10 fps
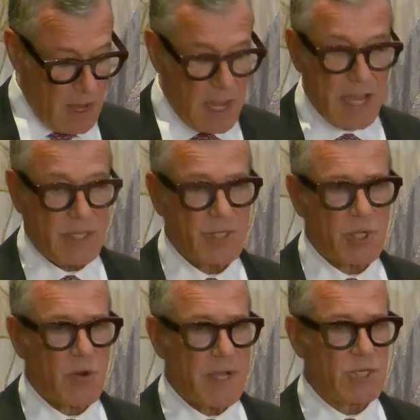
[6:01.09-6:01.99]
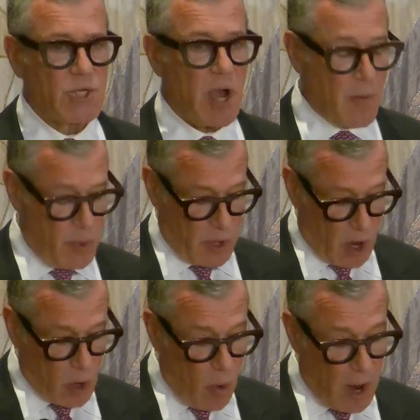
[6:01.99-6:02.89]
He does a great job with
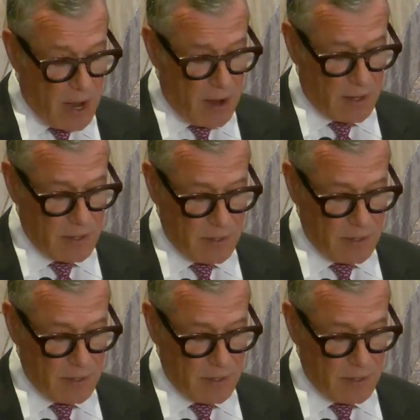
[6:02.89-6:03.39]
our choir,